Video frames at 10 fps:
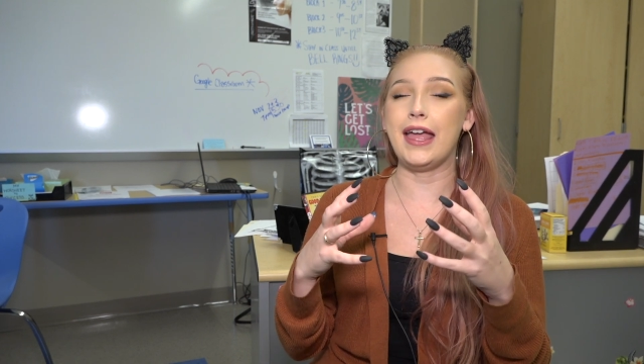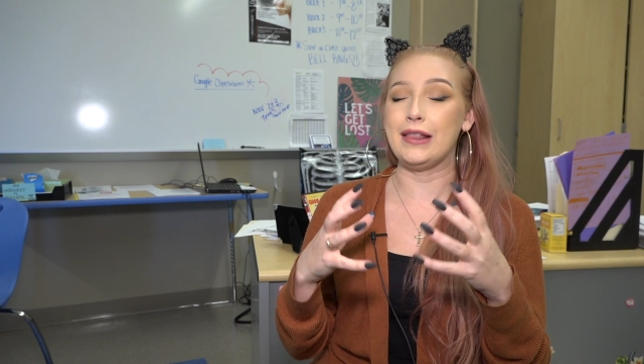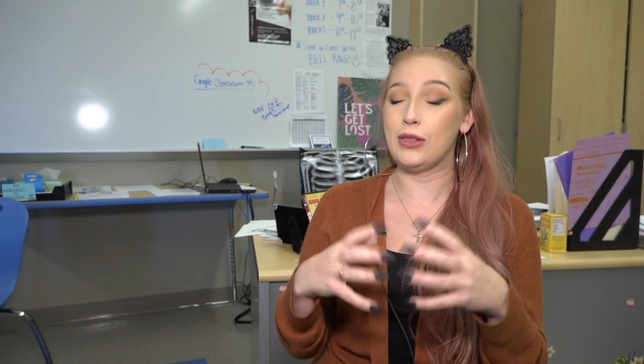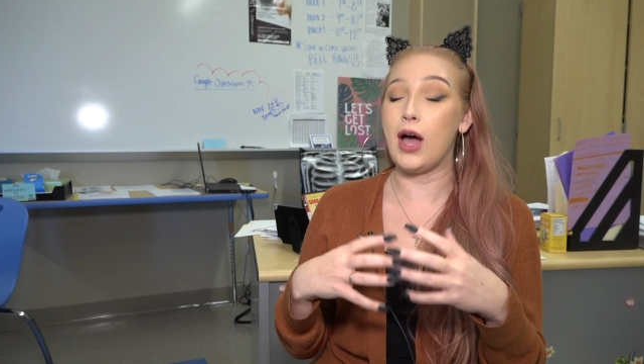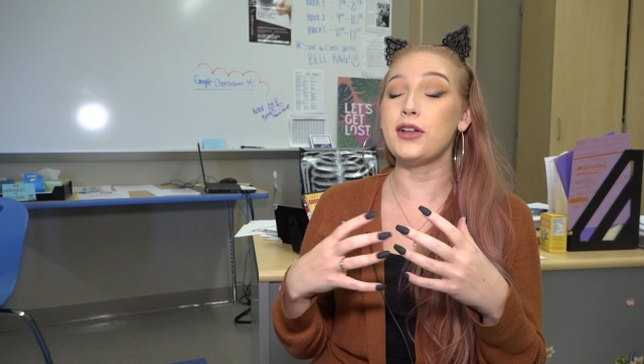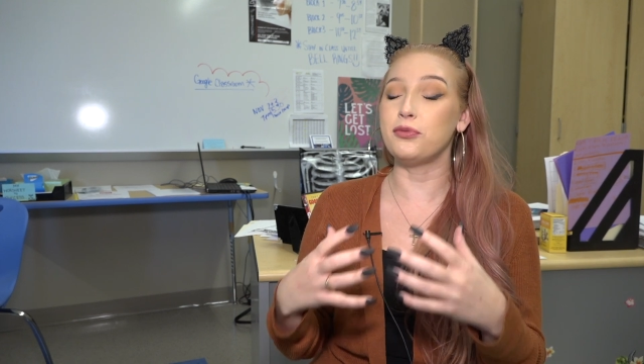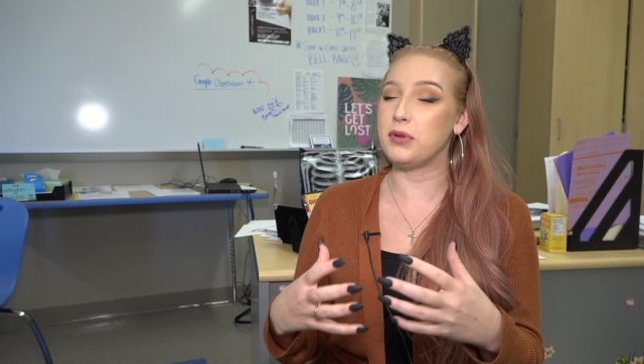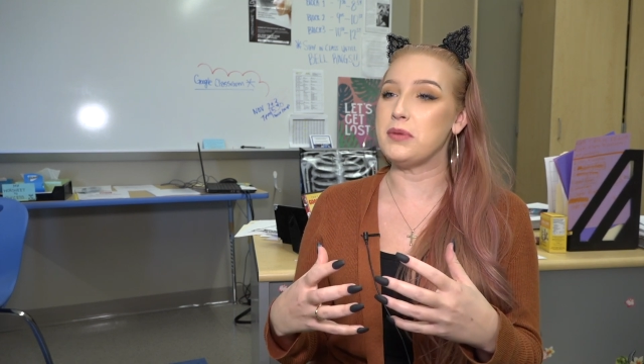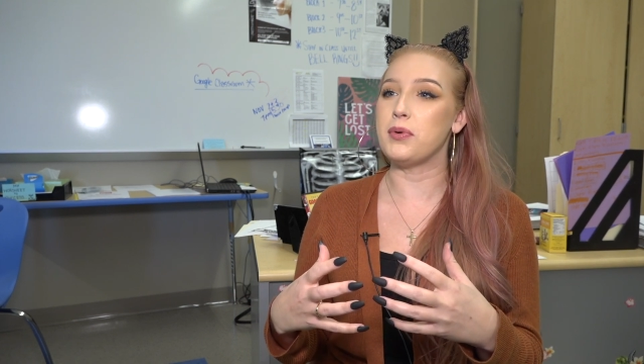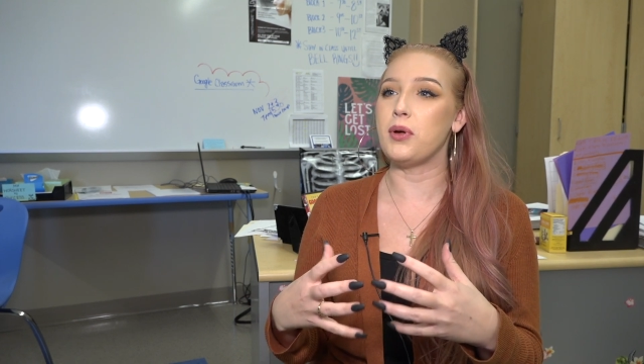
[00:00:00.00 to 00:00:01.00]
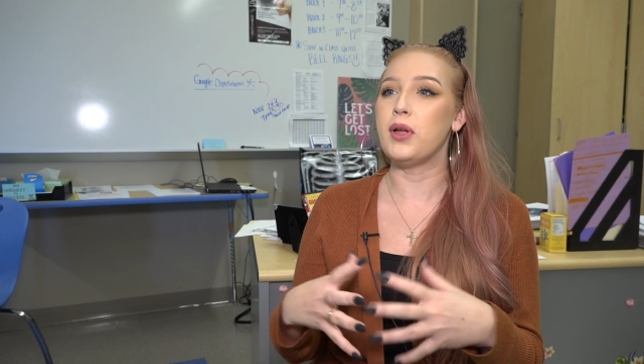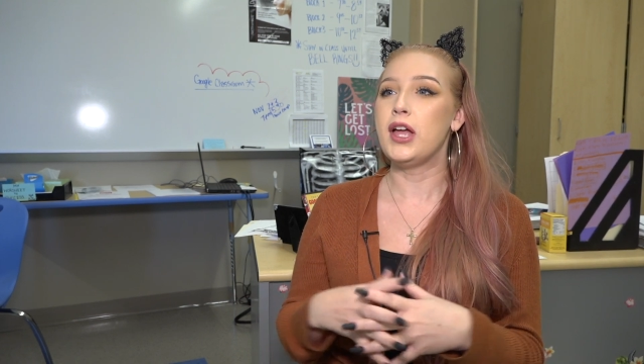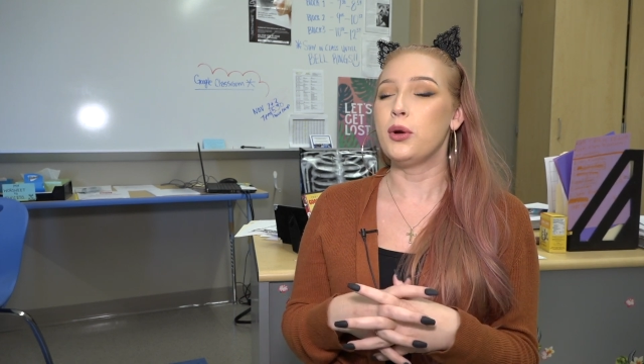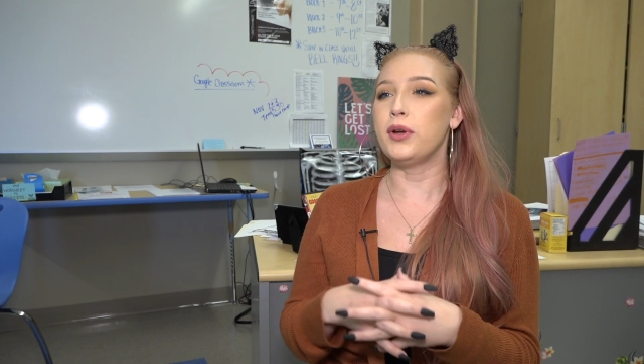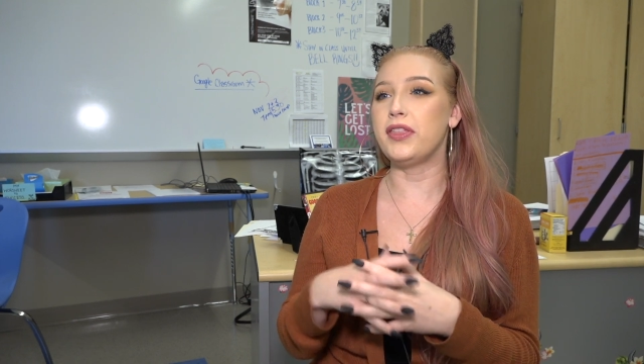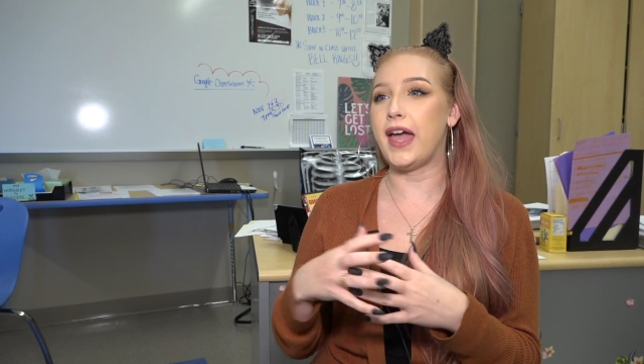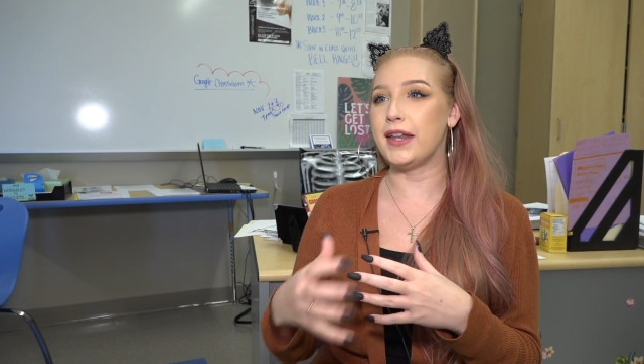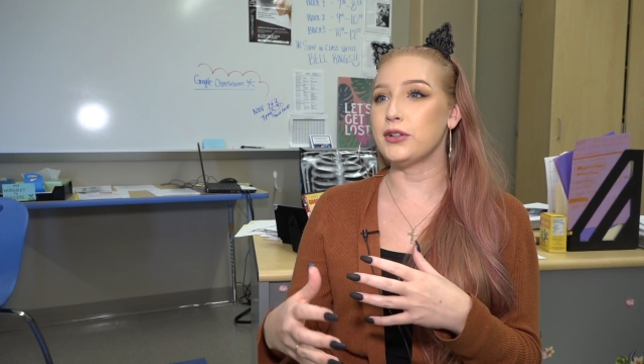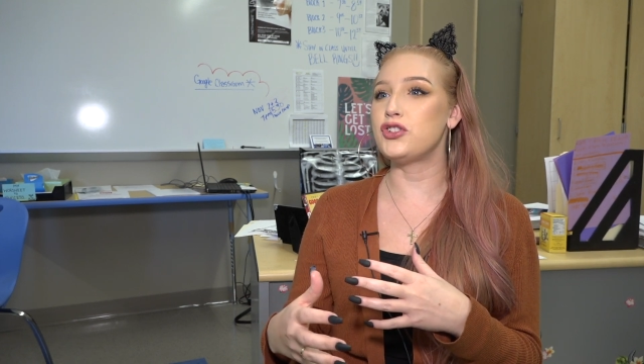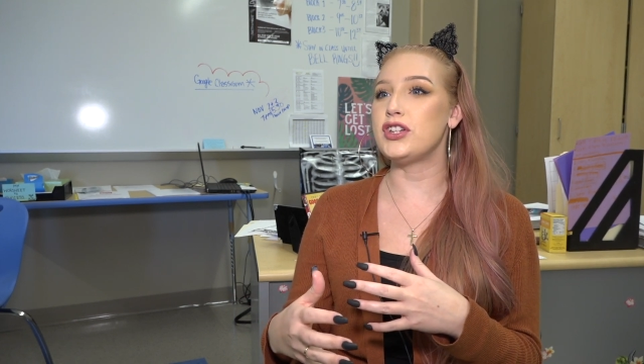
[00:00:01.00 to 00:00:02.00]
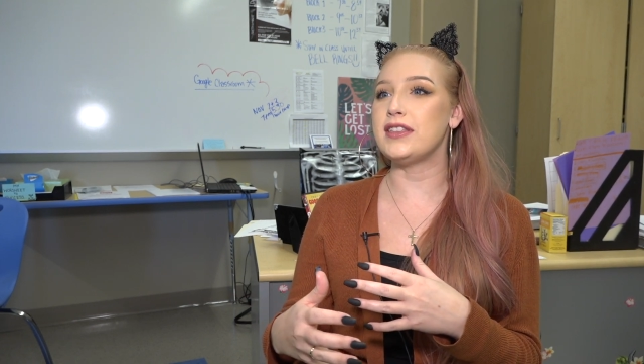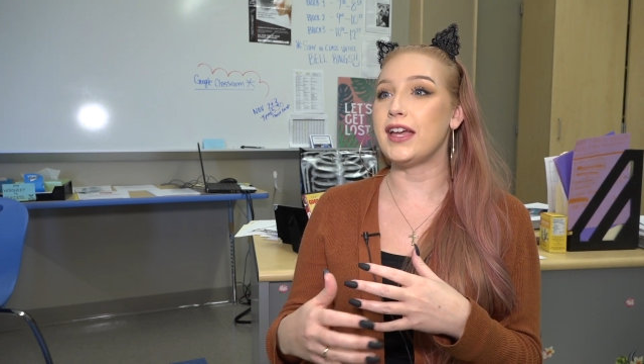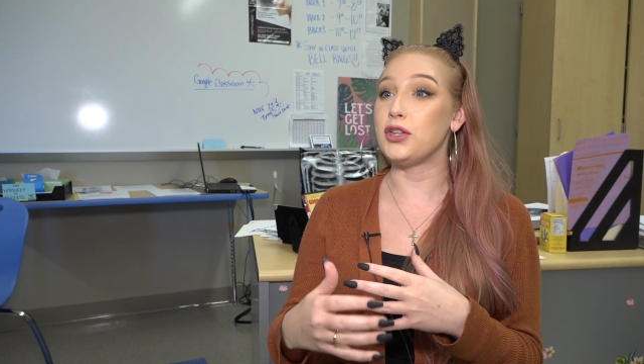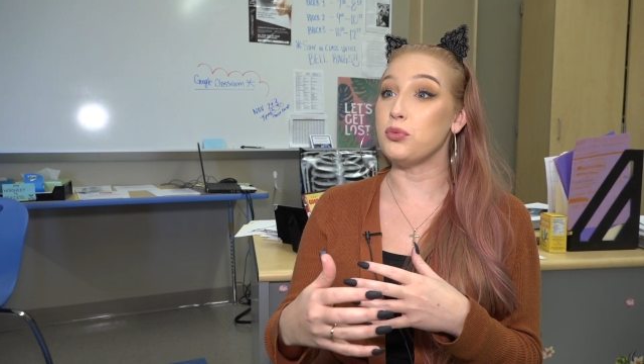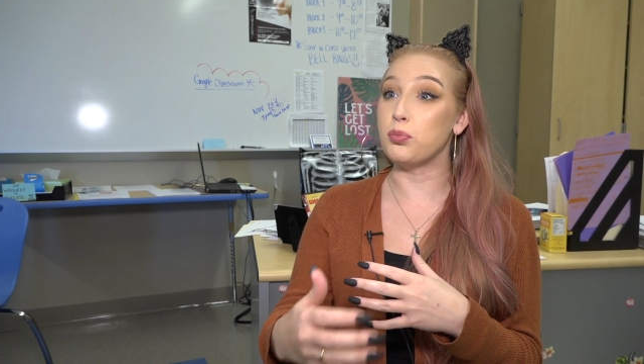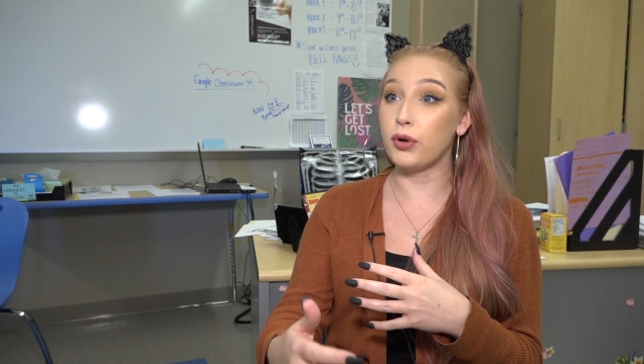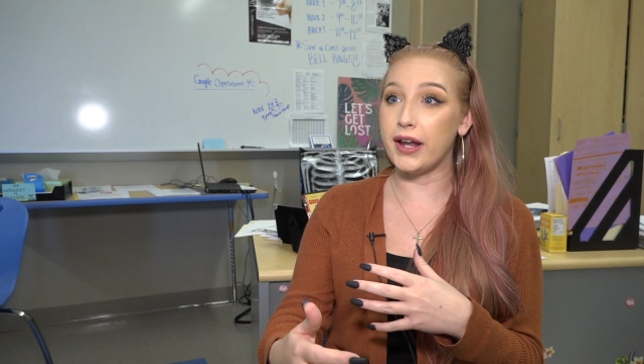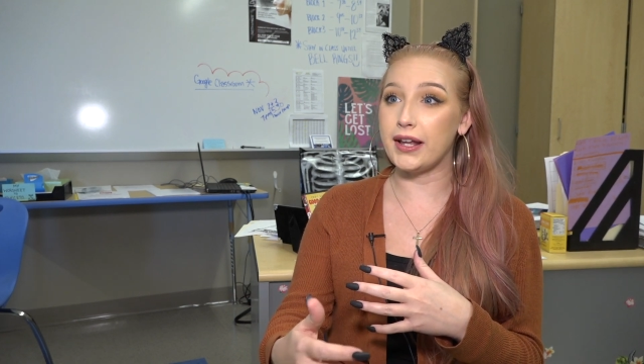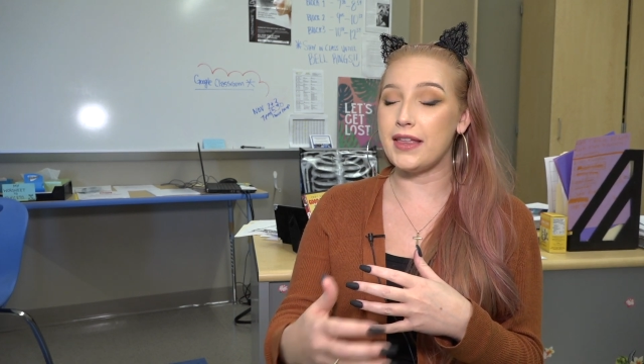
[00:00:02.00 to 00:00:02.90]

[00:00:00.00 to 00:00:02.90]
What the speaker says: a lot of people with the energy that you bring,